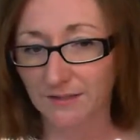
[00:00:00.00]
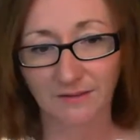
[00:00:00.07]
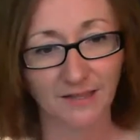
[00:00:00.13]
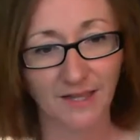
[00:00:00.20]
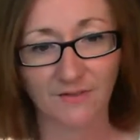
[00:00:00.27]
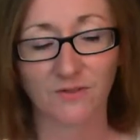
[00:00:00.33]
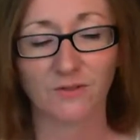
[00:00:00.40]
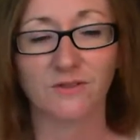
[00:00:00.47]

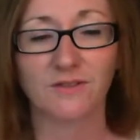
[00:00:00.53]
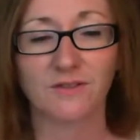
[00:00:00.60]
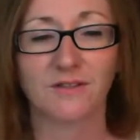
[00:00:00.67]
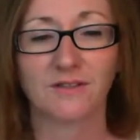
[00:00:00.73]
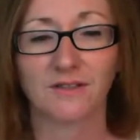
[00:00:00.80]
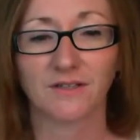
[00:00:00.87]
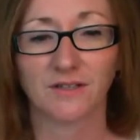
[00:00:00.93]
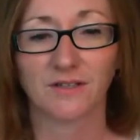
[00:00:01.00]
level
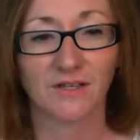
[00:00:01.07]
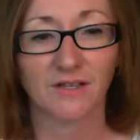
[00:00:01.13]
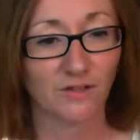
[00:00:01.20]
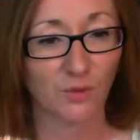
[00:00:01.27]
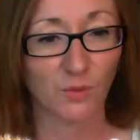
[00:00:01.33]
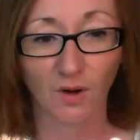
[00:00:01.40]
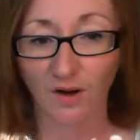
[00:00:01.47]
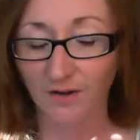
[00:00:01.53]

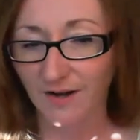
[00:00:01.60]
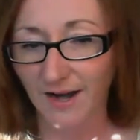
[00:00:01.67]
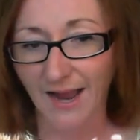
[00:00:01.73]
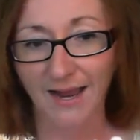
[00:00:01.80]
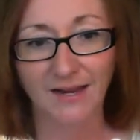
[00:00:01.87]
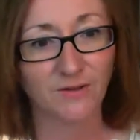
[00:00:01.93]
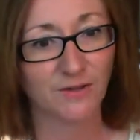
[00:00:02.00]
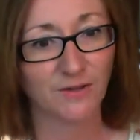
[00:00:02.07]
you are at.